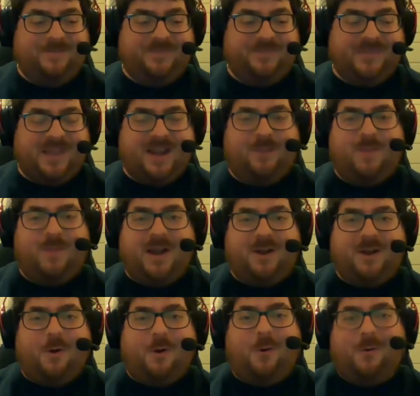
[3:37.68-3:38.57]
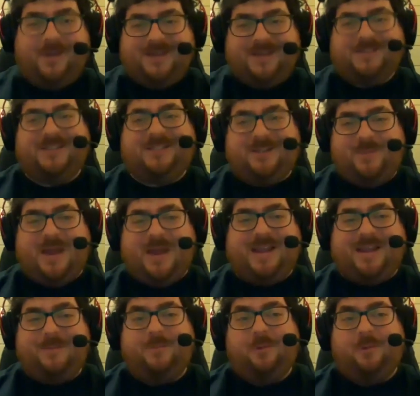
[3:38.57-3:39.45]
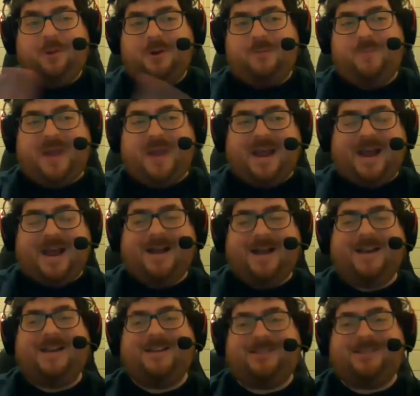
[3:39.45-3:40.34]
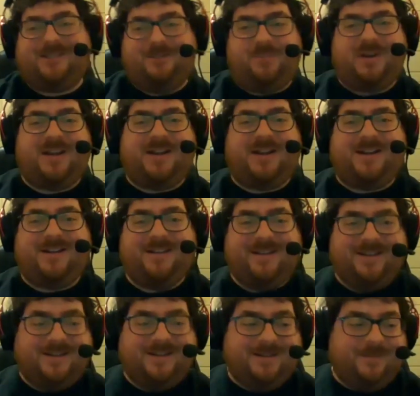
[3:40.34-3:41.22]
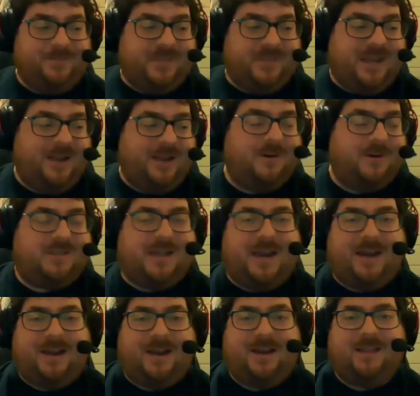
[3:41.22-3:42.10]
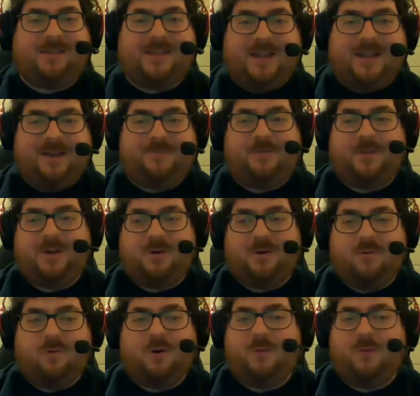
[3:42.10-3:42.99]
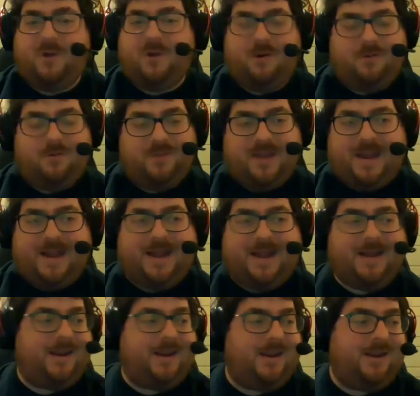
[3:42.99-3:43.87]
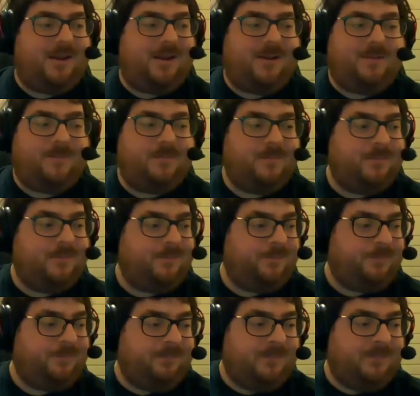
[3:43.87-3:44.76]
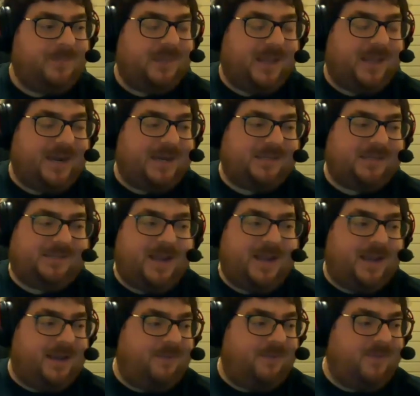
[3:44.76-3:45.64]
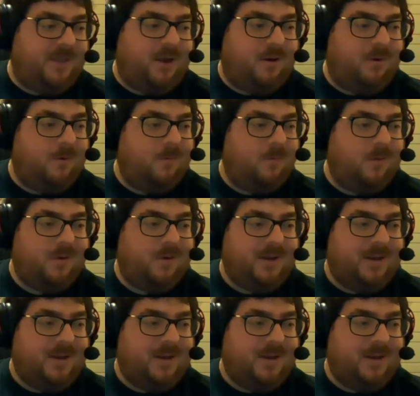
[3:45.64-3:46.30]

like, my goal isn't to make him look bad. It's to be entertaining. And thankfully Norm knew that. And like I said, even though,